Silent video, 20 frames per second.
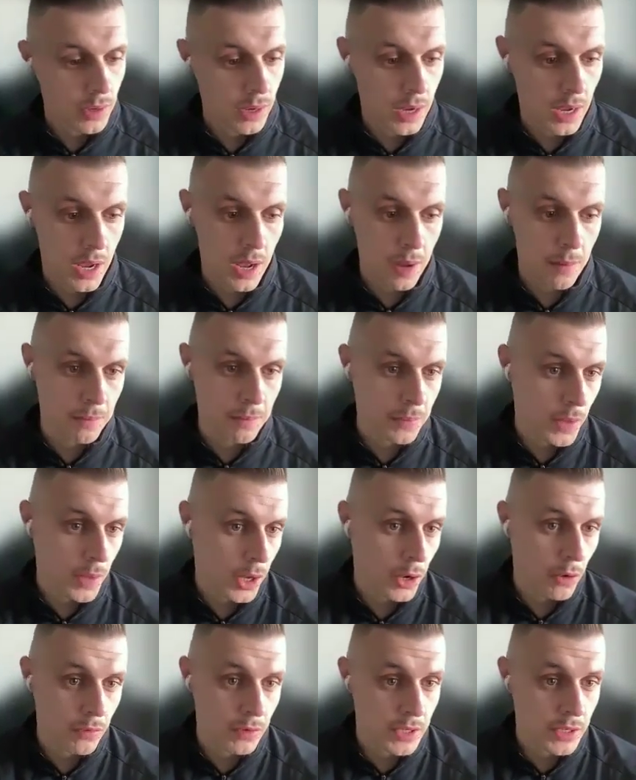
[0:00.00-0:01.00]
and
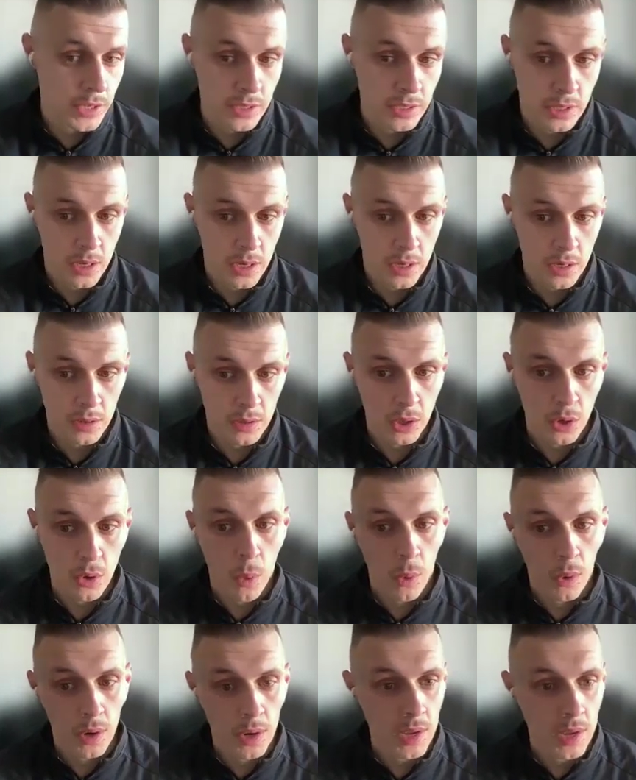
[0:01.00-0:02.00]
obviously the
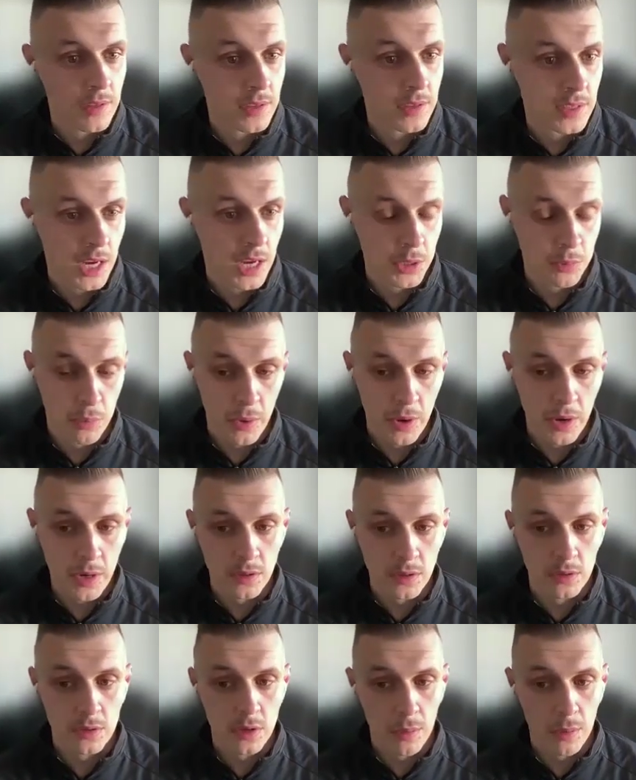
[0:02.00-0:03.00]
quality that Tash
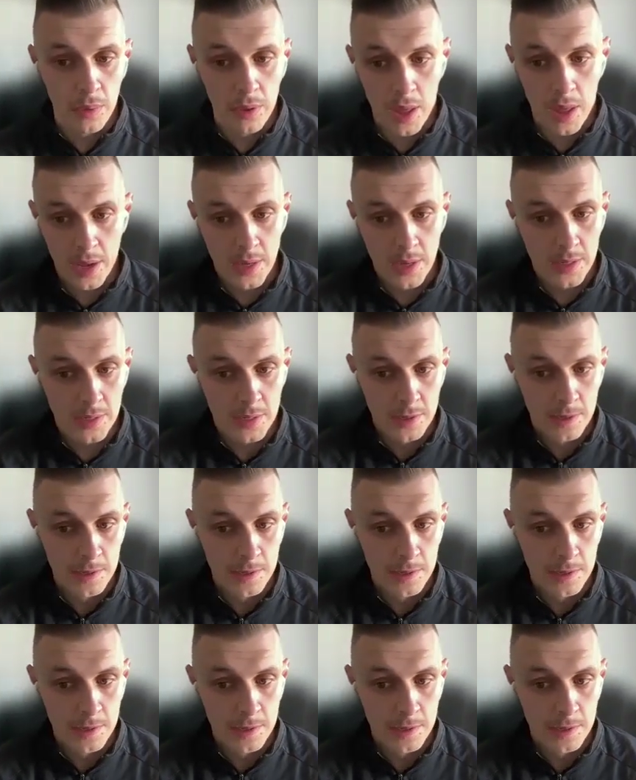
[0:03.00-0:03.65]
brings on top of that